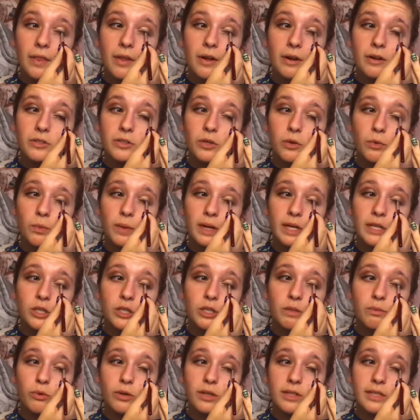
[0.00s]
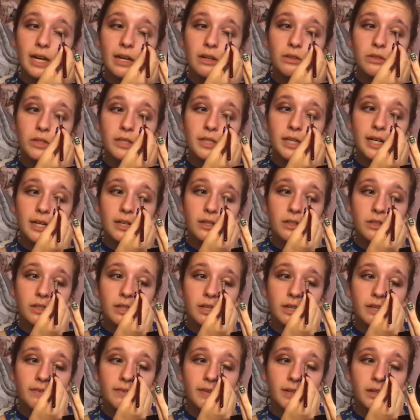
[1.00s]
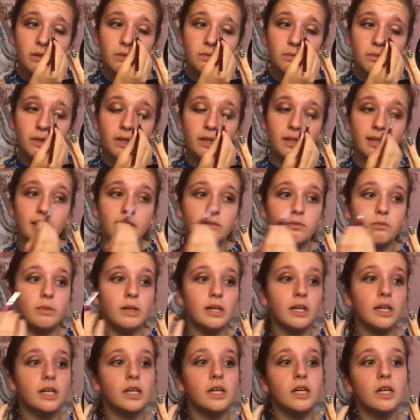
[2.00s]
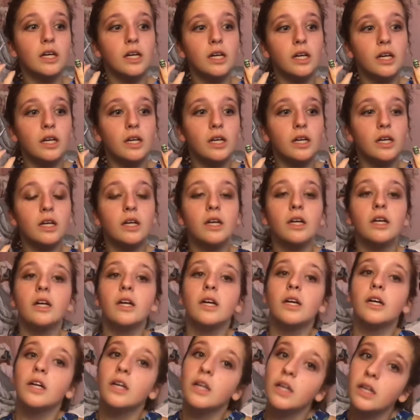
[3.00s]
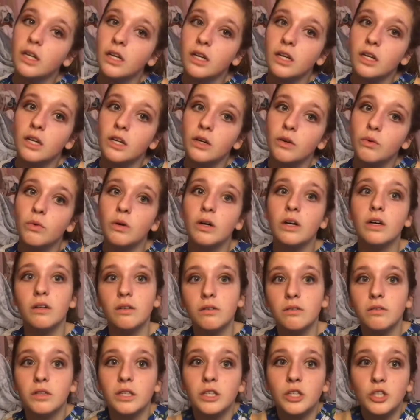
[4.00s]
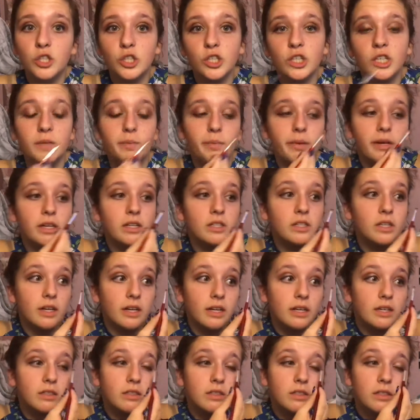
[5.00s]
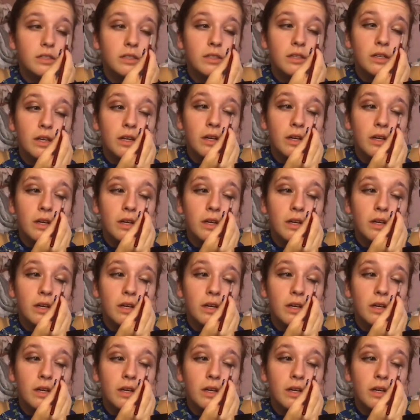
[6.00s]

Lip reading: There's a Ouija board downstairs, and if you don't believe me, well, you should, because it is.